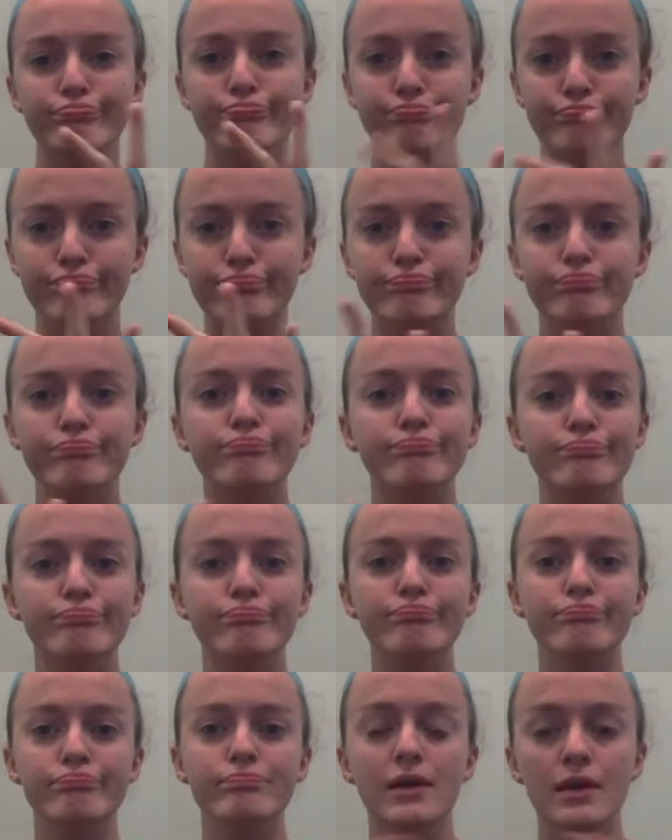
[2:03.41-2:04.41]
here in Little
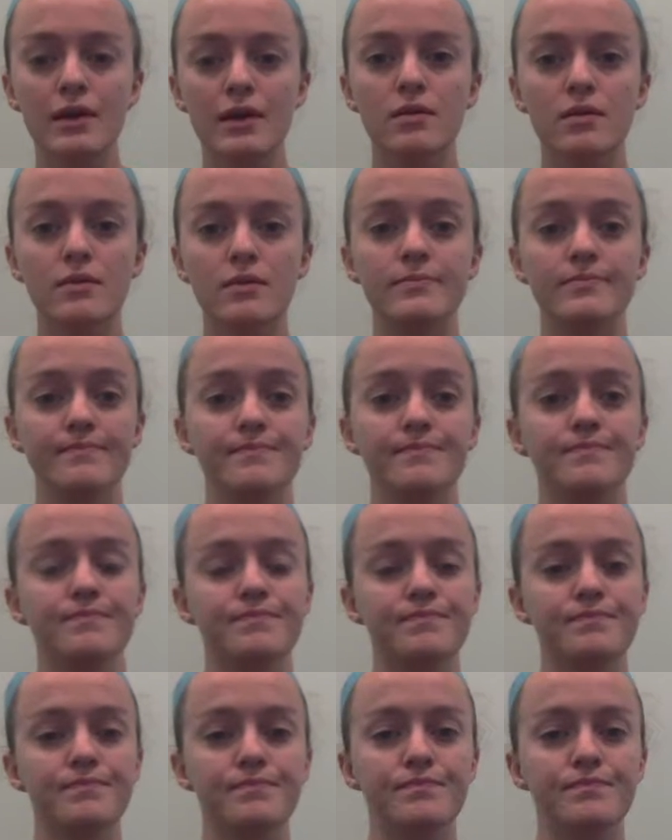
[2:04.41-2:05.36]
Rock than there would be